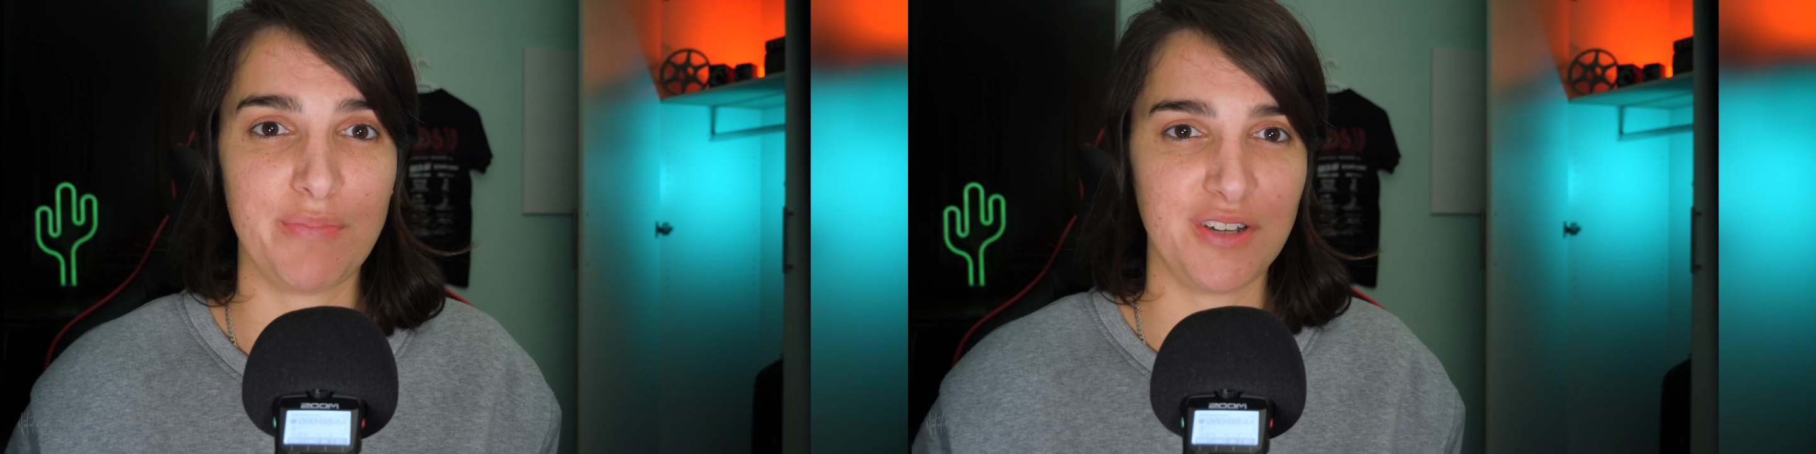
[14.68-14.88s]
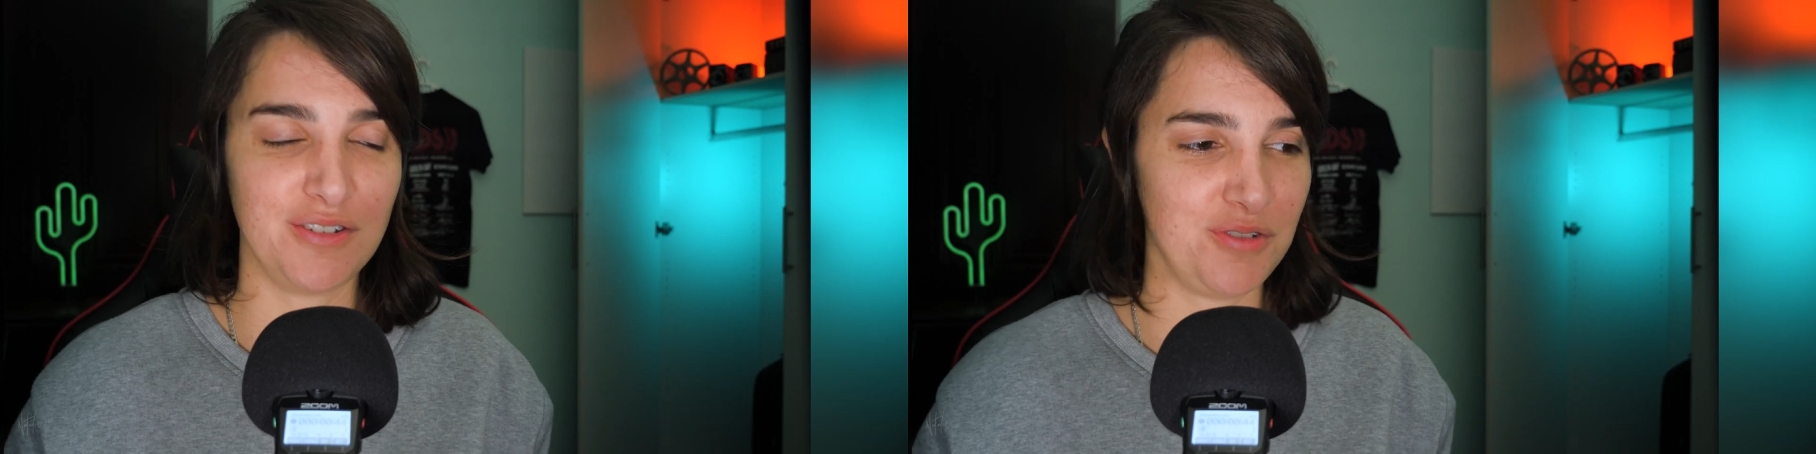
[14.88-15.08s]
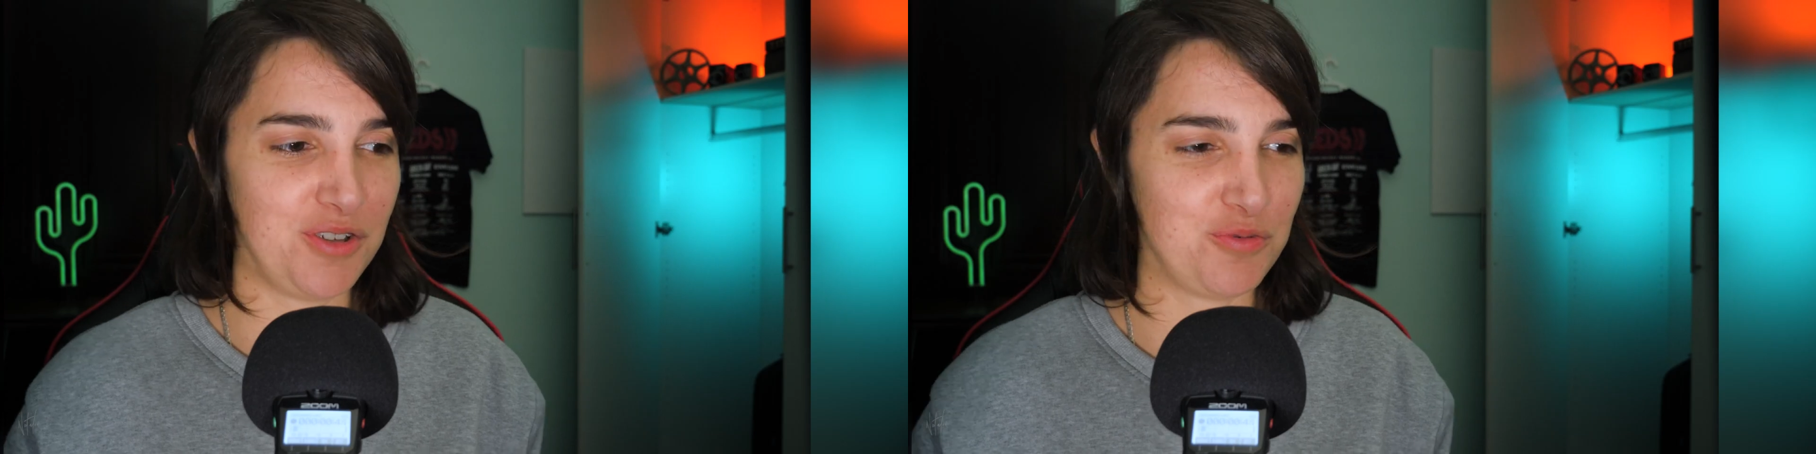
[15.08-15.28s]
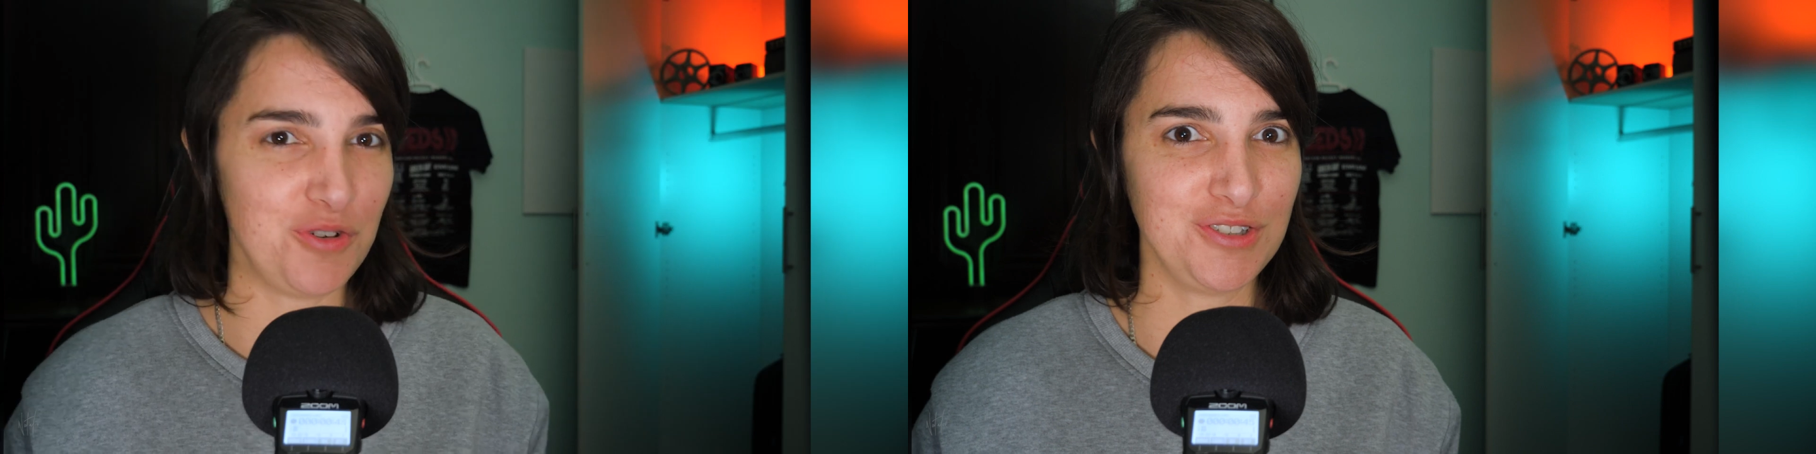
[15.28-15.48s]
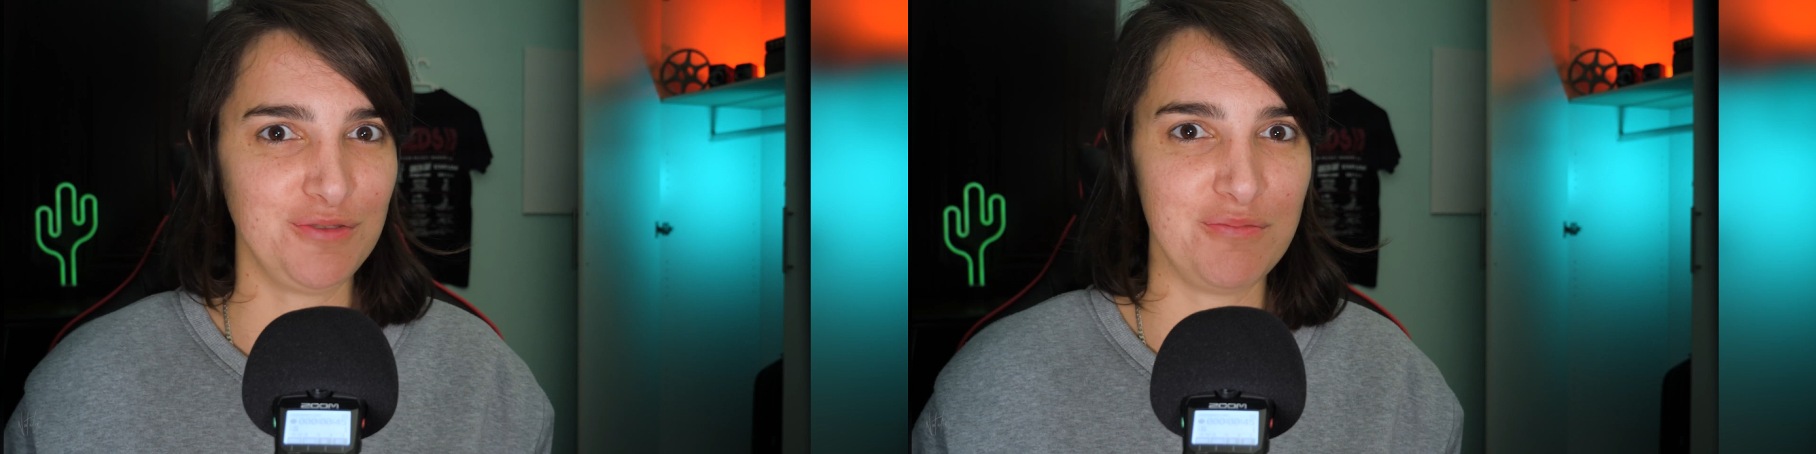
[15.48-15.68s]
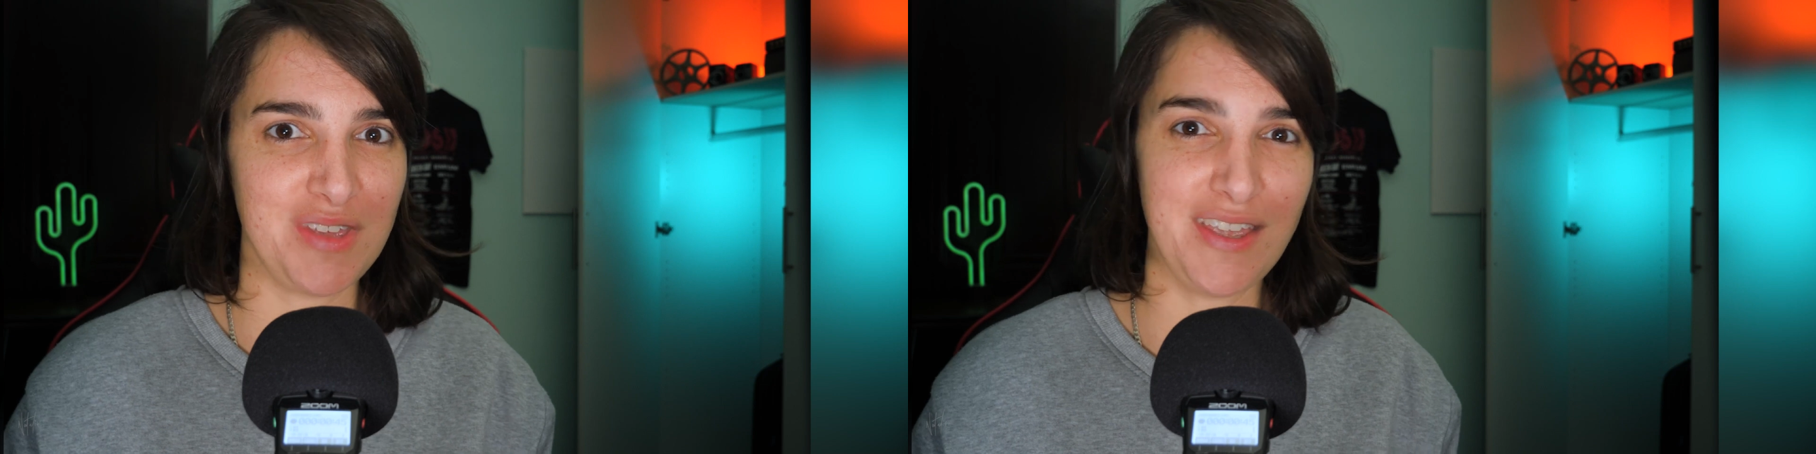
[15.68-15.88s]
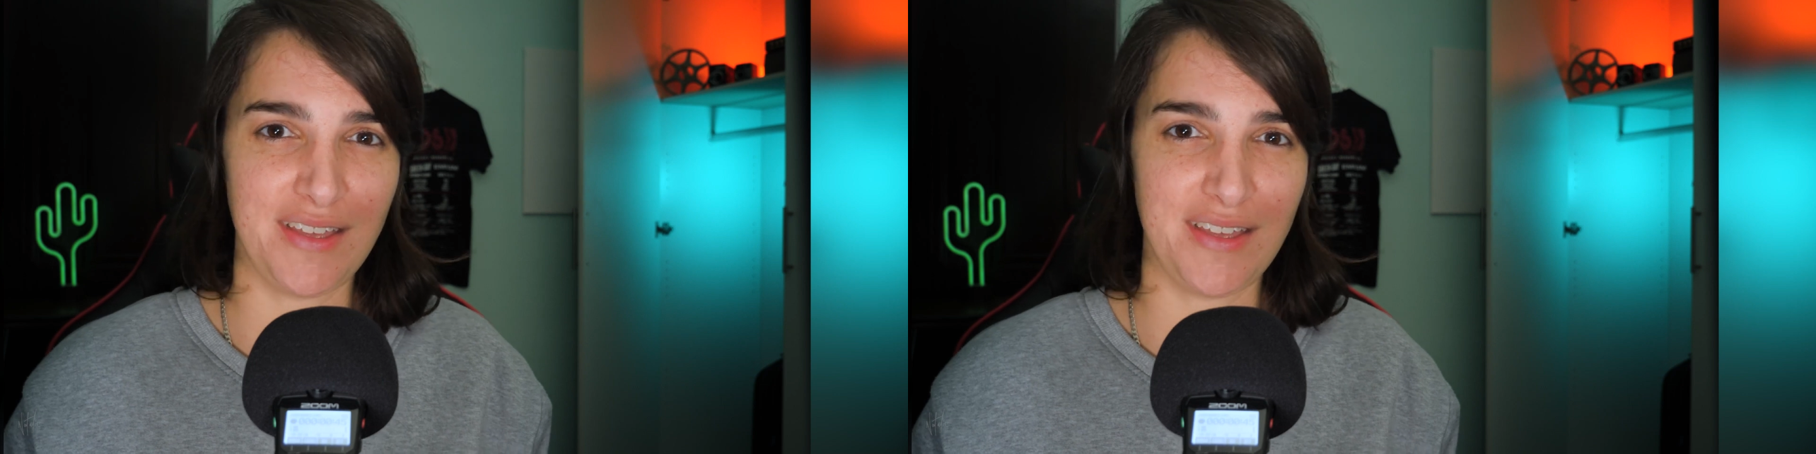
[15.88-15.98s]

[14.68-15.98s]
but it works for me,